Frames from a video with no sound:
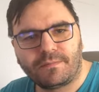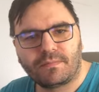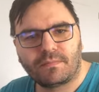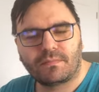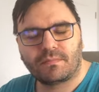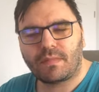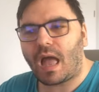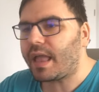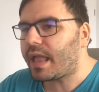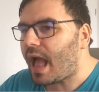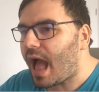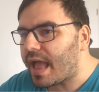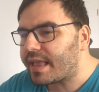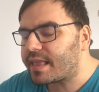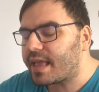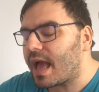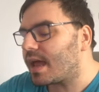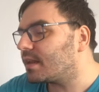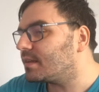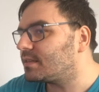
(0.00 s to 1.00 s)
I
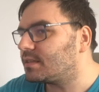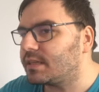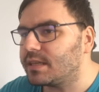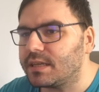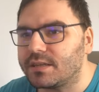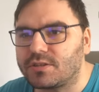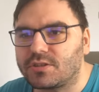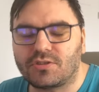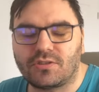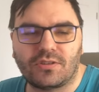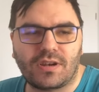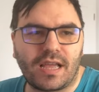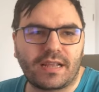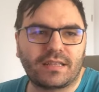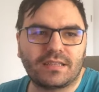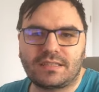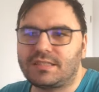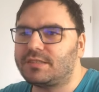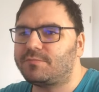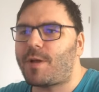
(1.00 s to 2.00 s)
guarantee it to you. Like,
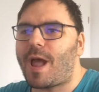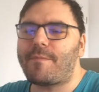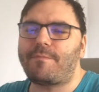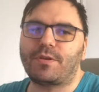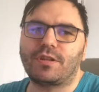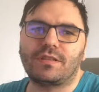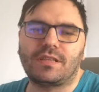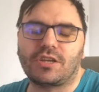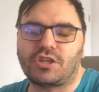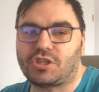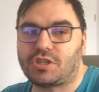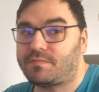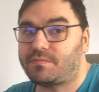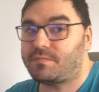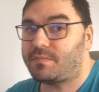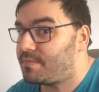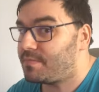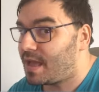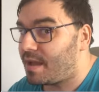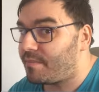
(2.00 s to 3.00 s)
this is my prediction.
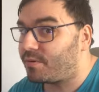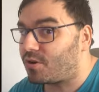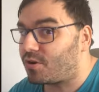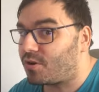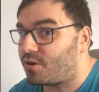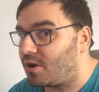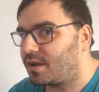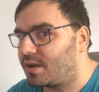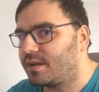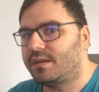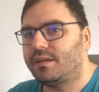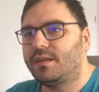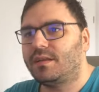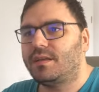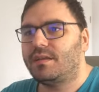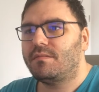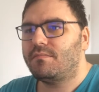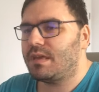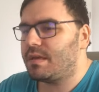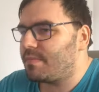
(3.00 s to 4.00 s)
Maybe I'm wrong.
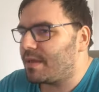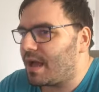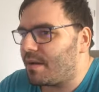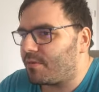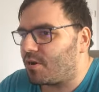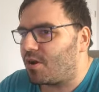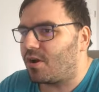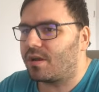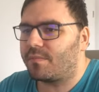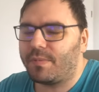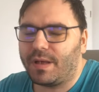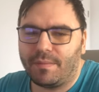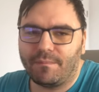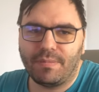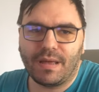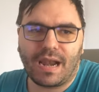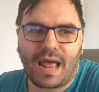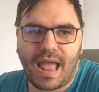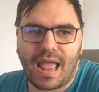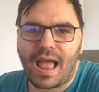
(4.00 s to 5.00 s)
But
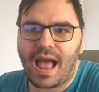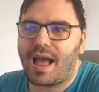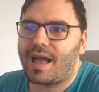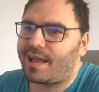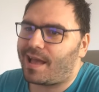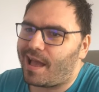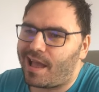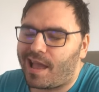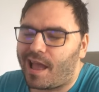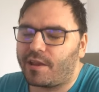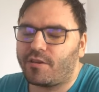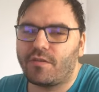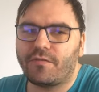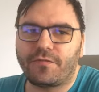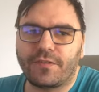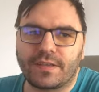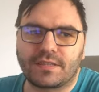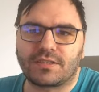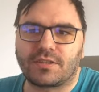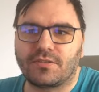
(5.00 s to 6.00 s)
I don't
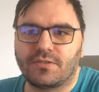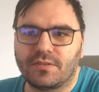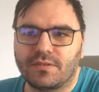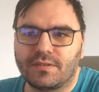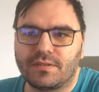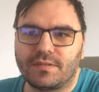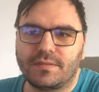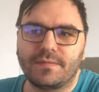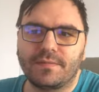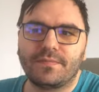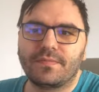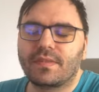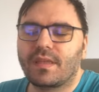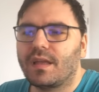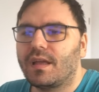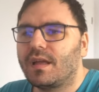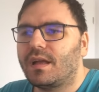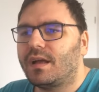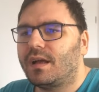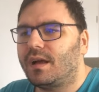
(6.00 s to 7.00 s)
think so.
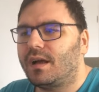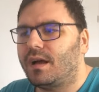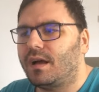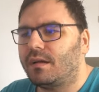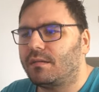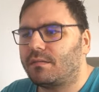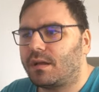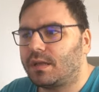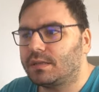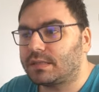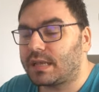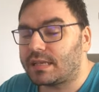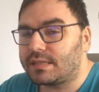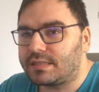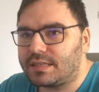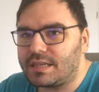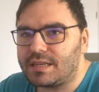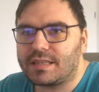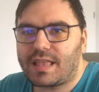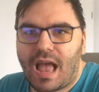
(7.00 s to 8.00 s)
Because I've
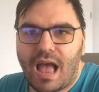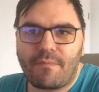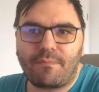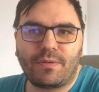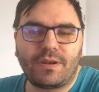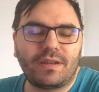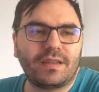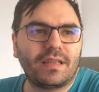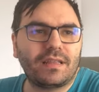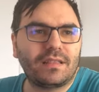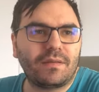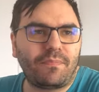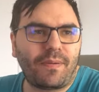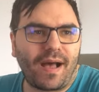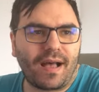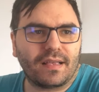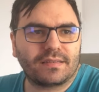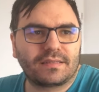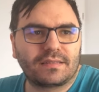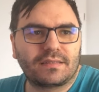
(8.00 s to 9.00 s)
seen it happening in the
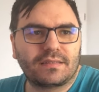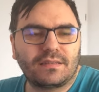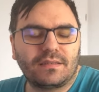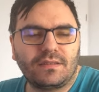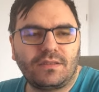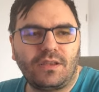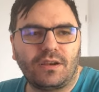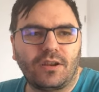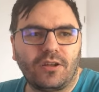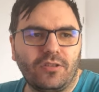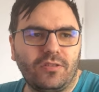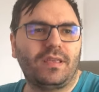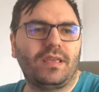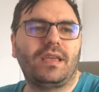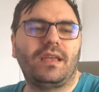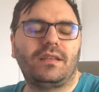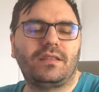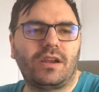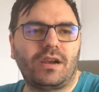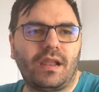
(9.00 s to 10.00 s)
past. You know,
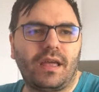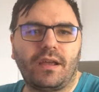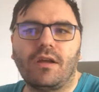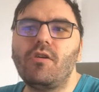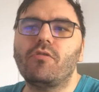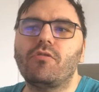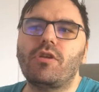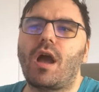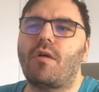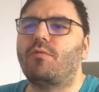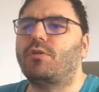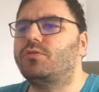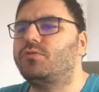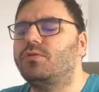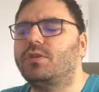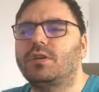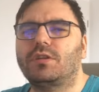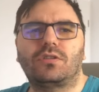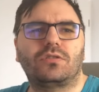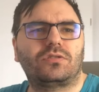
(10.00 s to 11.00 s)
they're like, oh, yeah, we're
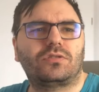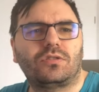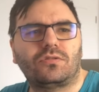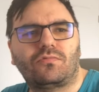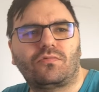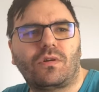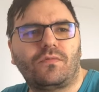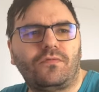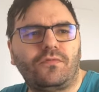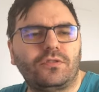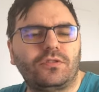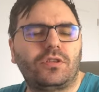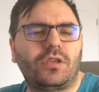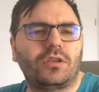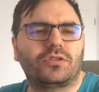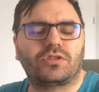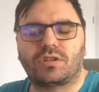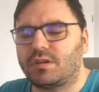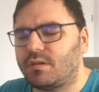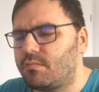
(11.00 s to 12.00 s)
doing this into a food
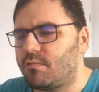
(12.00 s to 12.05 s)
kitchen.